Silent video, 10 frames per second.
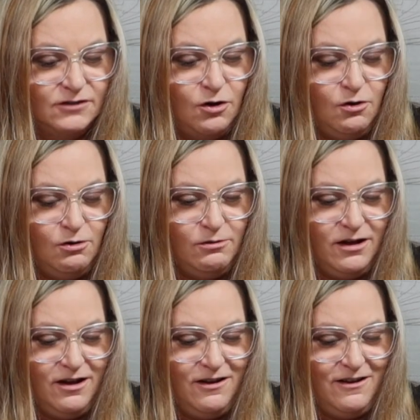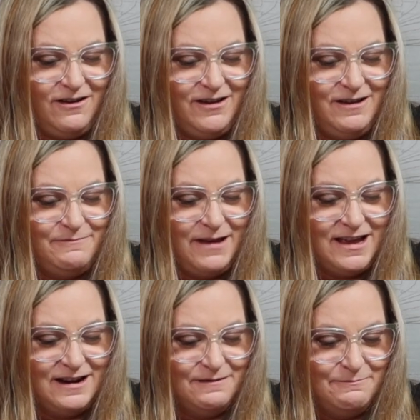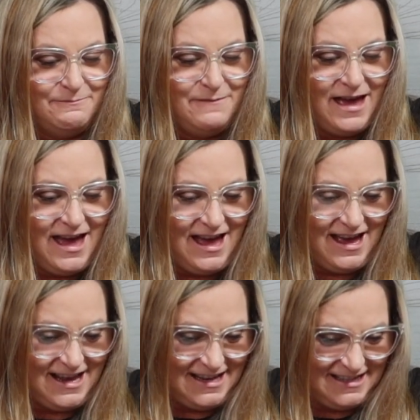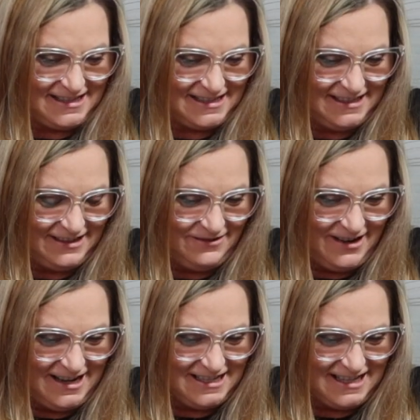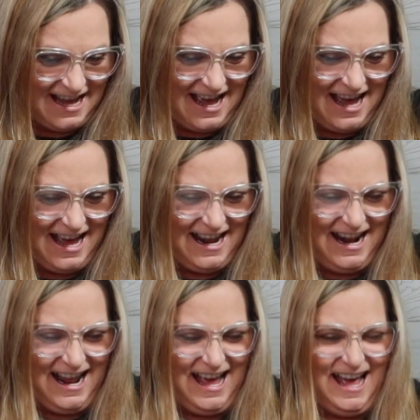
Oh, oh I made a mess. What is that?